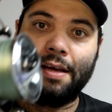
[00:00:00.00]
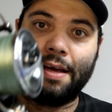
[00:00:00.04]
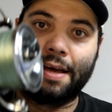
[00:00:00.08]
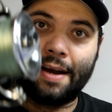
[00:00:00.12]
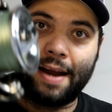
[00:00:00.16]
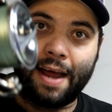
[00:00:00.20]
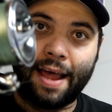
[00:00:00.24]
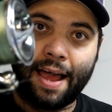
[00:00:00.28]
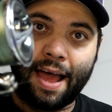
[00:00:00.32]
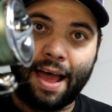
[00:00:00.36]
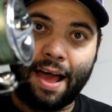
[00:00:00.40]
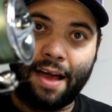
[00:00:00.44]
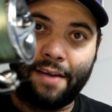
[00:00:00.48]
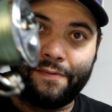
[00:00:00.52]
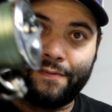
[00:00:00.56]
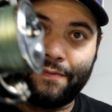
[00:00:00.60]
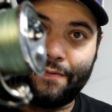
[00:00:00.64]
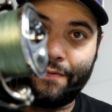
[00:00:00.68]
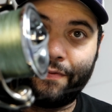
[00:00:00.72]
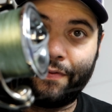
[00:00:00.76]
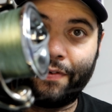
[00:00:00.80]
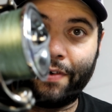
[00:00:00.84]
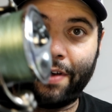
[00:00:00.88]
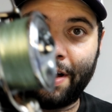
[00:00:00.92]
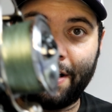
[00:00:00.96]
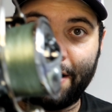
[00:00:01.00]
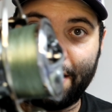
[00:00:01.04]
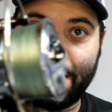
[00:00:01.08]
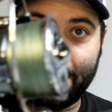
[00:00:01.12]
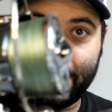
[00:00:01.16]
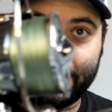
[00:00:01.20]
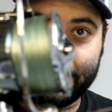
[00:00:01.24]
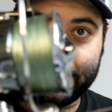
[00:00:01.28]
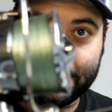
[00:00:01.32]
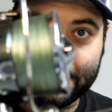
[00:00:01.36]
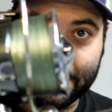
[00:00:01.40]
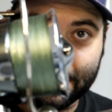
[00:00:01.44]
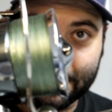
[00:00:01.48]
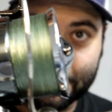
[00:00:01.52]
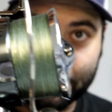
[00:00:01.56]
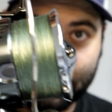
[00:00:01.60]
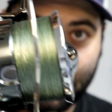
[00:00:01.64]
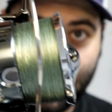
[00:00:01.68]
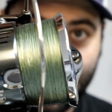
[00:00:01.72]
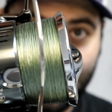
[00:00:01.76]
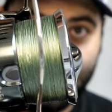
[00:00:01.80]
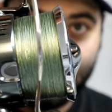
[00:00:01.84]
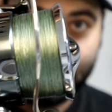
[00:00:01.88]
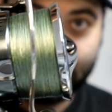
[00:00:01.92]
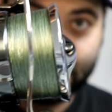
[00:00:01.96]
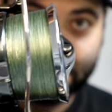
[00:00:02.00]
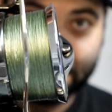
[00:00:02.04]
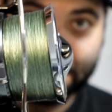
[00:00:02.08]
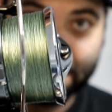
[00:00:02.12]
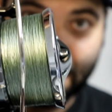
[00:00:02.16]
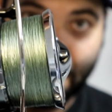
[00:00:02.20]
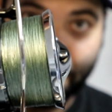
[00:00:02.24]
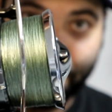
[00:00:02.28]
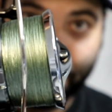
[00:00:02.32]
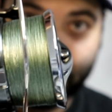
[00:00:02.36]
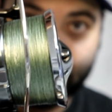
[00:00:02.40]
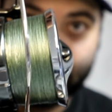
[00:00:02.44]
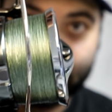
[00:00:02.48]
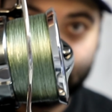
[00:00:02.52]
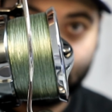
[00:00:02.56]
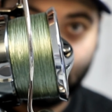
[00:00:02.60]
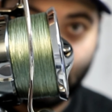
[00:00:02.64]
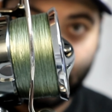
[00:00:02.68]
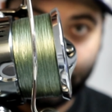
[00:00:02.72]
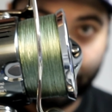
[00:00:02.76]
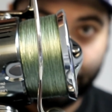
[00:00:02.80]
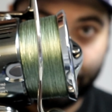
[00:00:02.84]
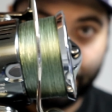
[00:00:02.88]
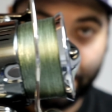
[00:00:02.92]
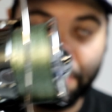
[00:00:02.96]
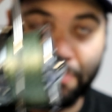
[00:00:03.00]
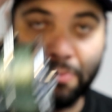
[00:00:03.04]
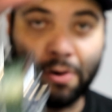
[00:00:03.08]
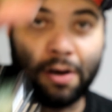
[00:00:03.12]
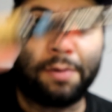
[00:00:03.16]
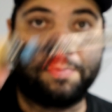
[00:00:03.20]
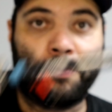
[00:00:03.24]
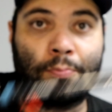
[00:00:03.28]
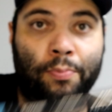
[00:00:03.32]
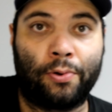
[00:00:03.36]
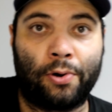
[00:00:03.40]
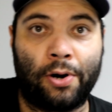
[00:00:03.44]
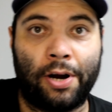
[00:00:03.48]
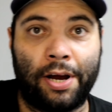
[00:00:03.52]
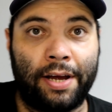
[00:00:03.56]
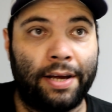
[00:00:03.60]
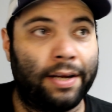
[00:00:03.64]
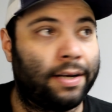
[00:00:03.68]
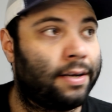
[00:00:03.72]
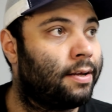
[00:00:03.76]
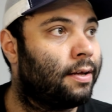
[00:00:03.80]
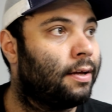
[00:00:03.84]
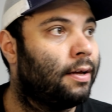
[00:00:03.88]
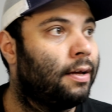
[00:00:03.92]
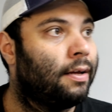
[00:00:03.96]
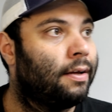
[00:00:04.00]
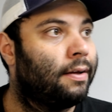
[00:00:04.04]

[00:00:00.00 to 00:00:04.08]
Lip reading: And I have a 6-pound Suffix 131 braid,